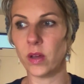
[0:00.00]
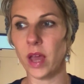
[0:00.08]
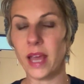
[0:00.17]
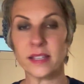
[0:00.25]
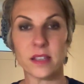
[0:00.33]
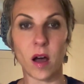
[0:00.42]

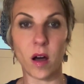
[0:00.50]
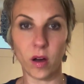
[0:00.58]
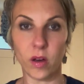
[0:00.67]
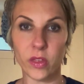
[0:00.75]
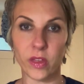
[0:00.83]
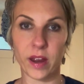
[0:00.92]
it's
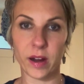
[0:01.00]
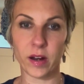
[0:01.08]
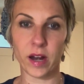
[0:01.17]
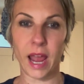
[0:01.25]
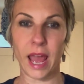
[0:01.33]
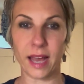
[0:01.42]
all
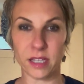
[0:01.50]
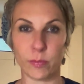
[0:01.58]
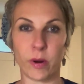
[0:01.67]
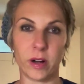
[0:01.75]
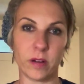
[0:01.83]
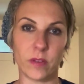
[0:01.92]
there as
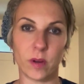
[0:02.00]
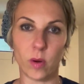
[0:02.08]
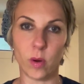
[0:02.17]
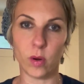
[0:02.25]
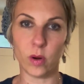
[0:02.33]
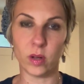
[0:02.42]
part of the
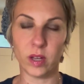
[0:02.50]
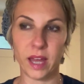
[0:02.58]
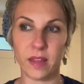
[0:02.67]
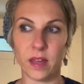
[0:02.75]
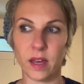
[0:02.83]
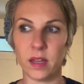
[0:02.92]
whole,
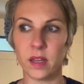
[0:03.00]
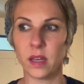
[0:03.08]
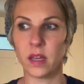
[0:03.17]
and that